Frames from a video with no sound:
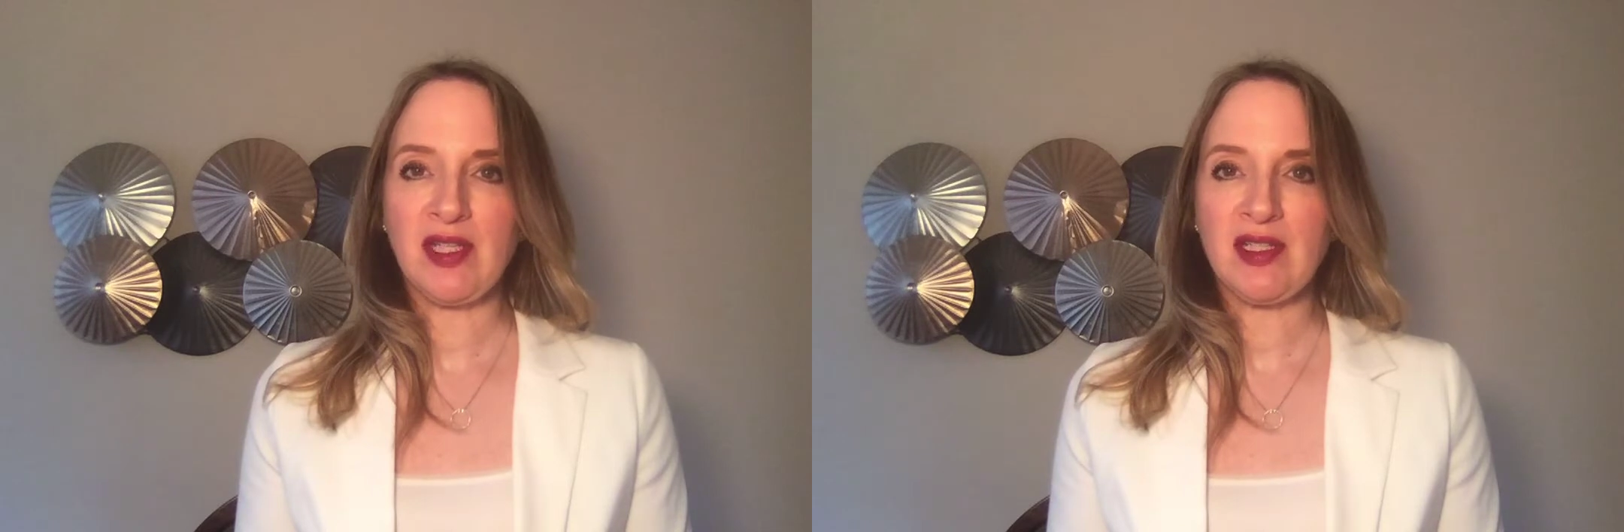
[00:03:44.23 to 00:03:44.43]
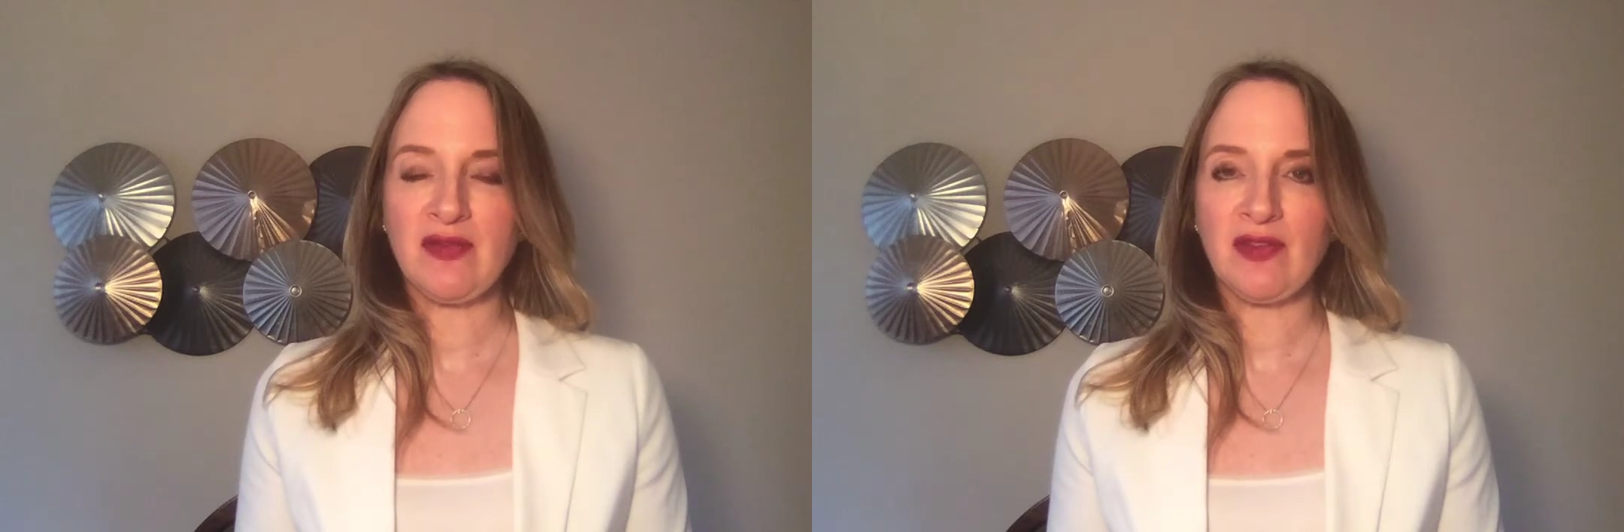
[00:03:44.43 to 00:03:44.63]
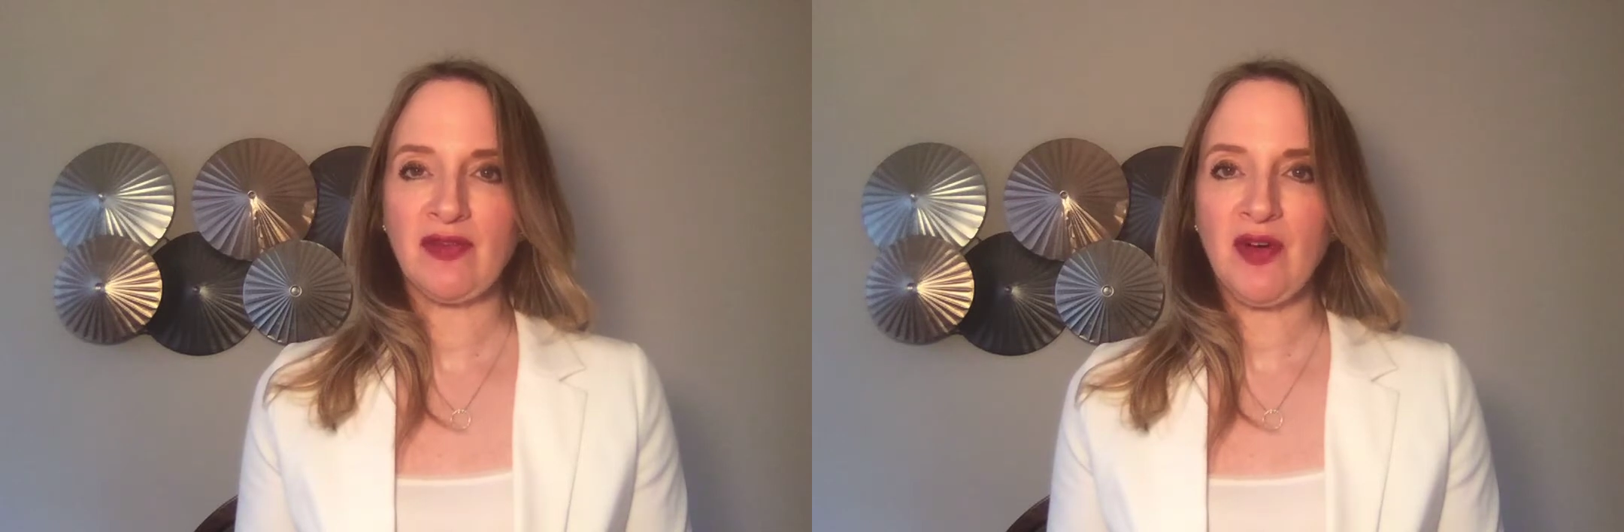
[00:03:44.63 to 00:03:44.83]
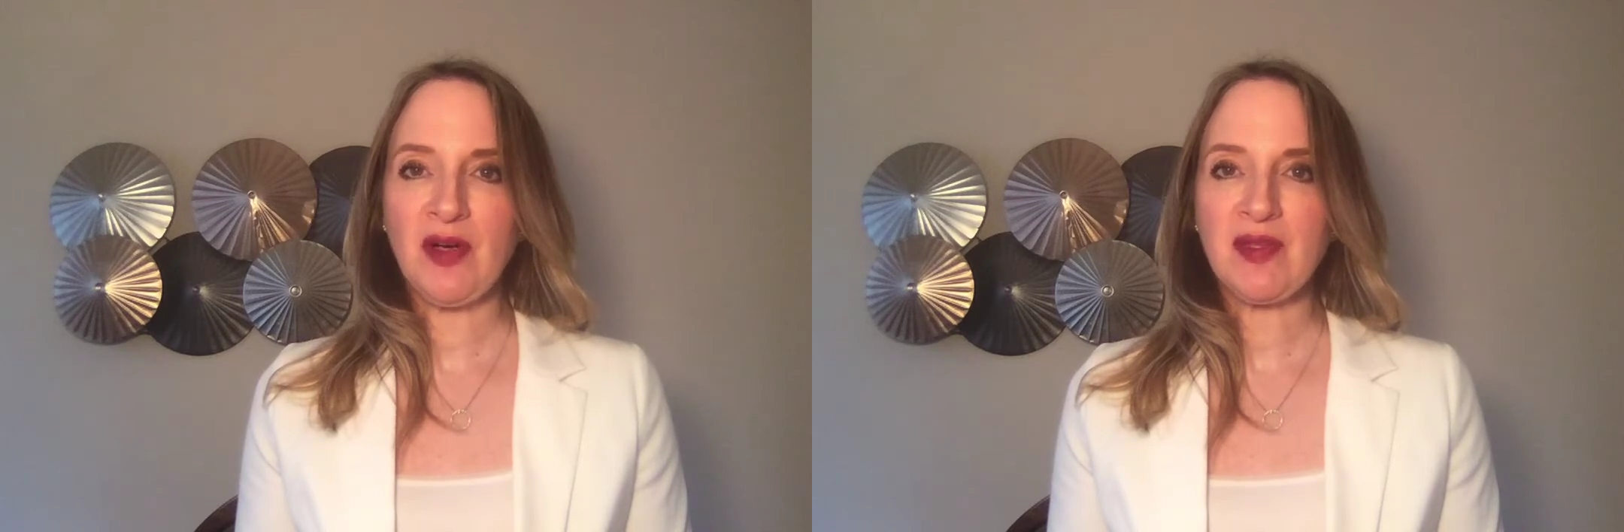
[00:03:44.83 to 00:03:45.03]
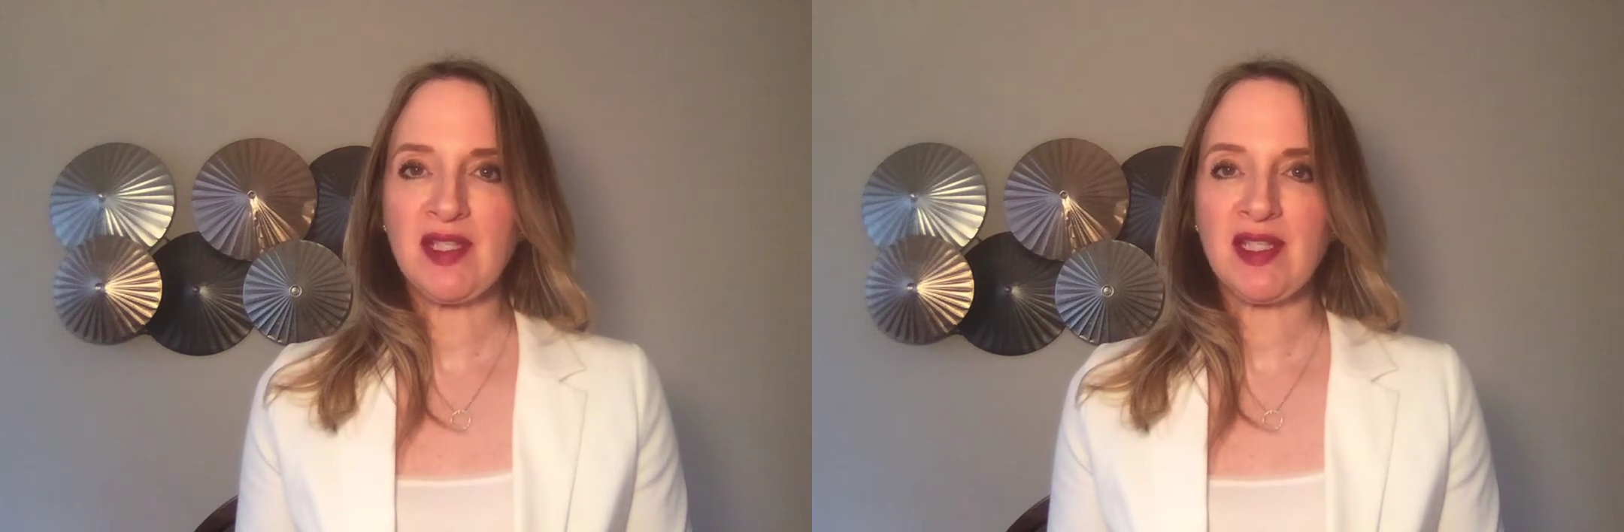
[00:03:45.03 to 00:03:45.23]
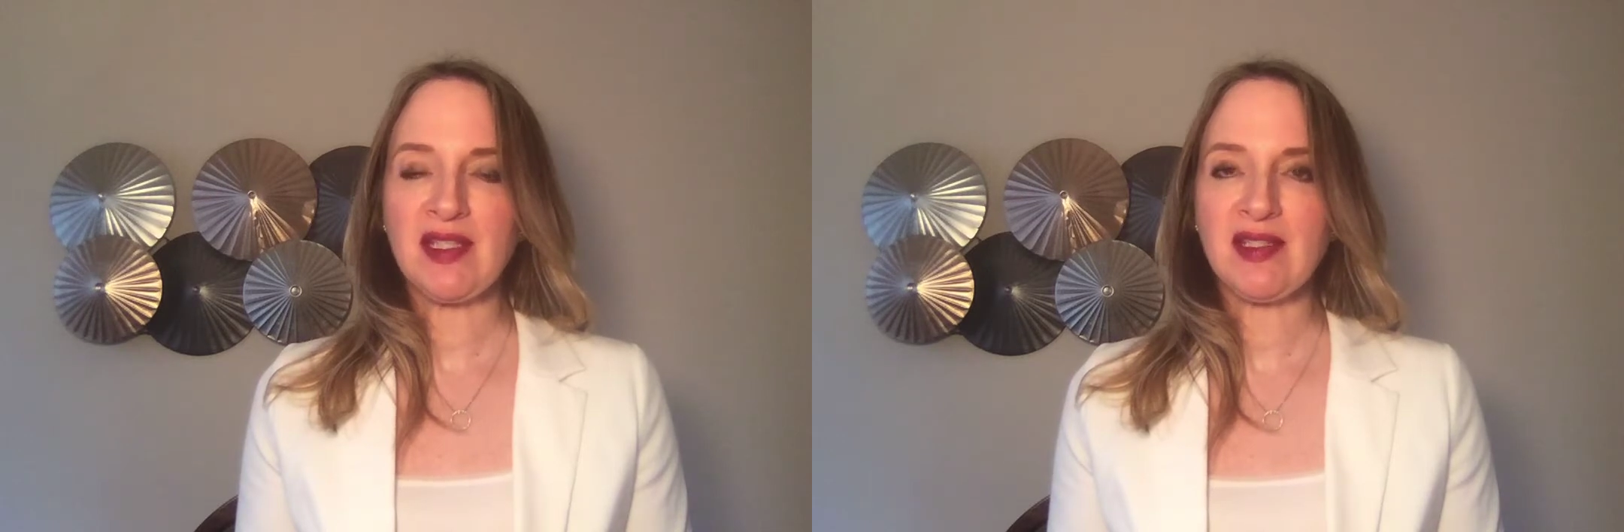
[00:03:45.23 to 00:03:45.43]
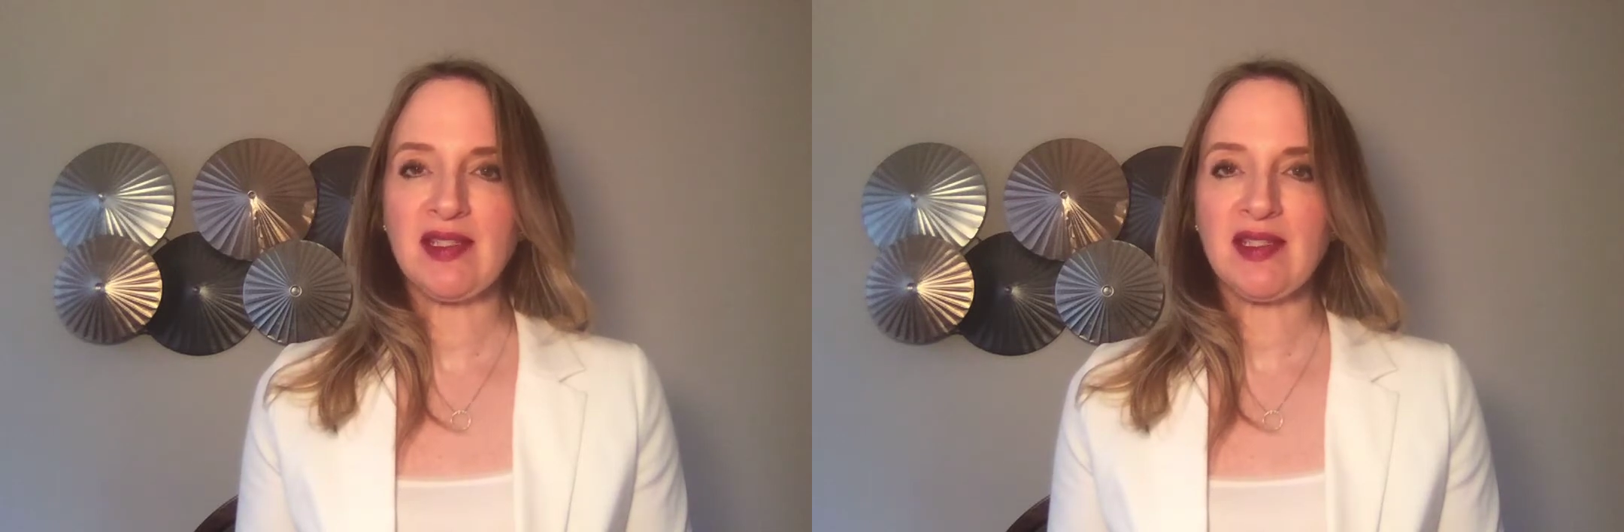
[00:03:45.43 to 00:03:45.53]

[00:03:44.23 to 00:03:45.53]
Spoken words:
to different pharmacies,